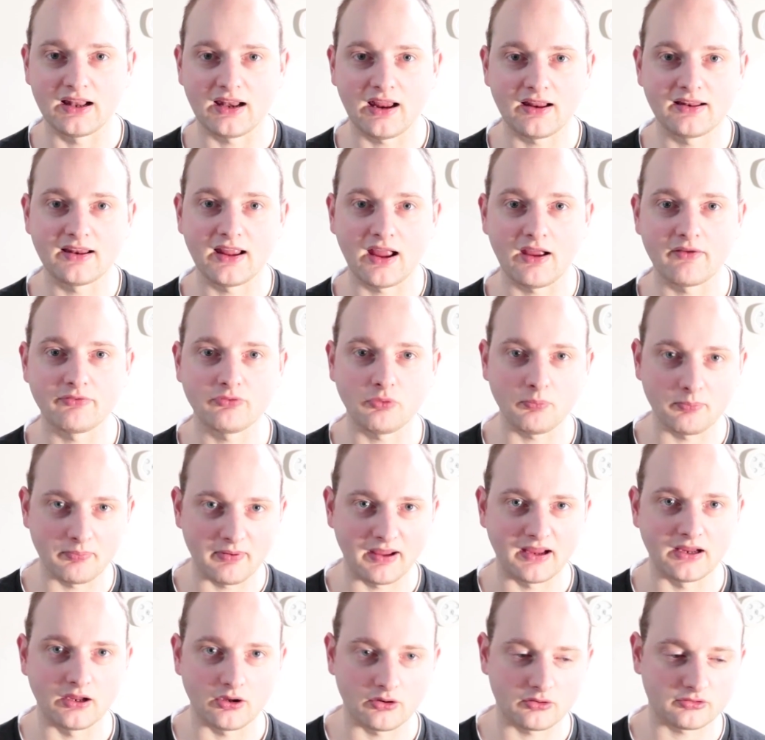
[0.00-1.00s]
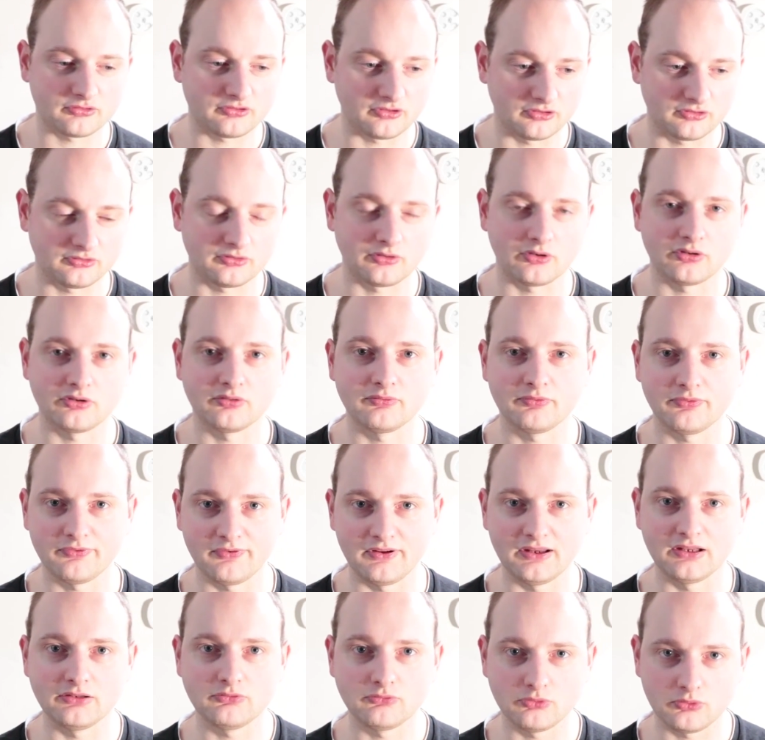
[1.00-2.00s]
and they have to pay us a certain
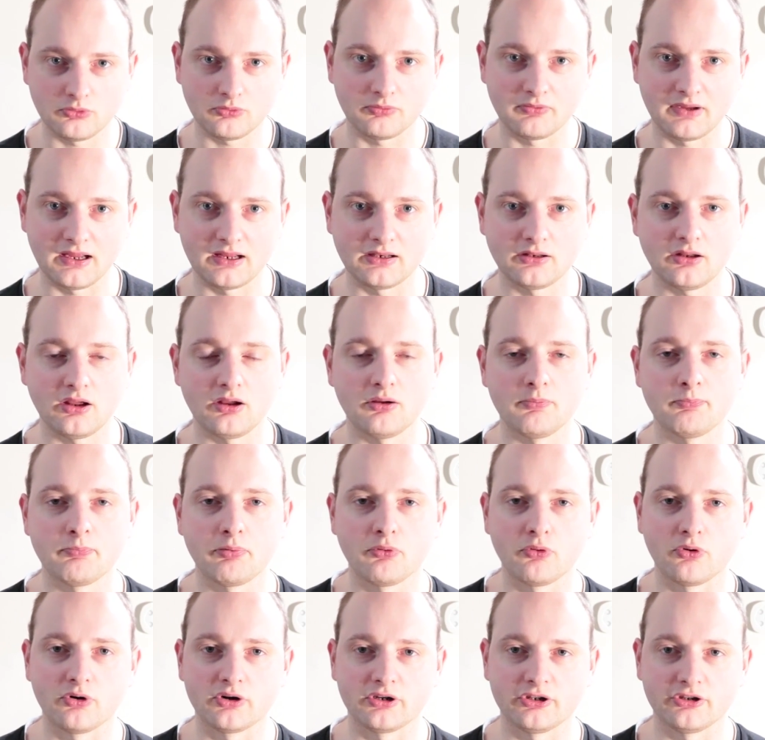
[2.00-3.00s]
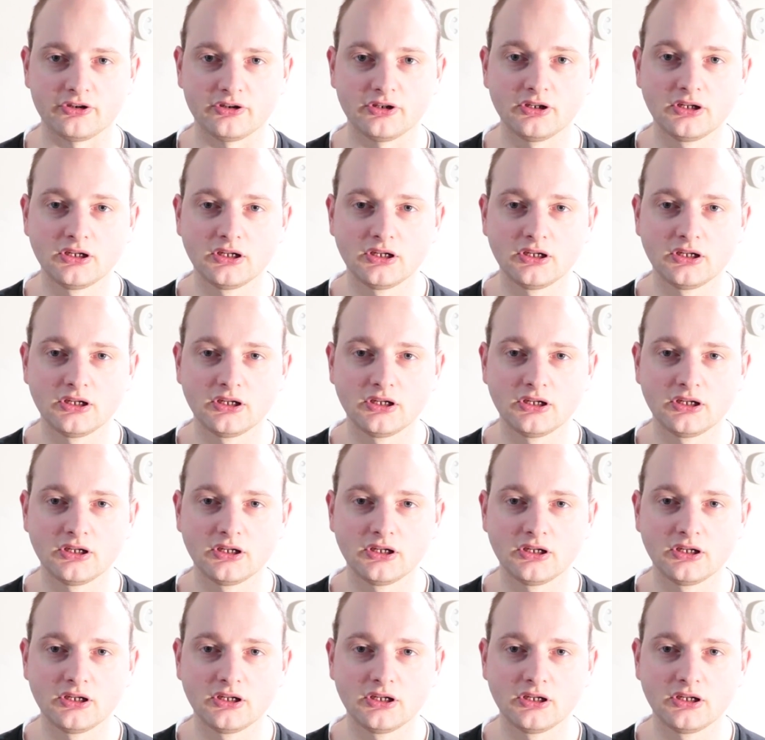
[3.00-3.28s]
fee to create a port,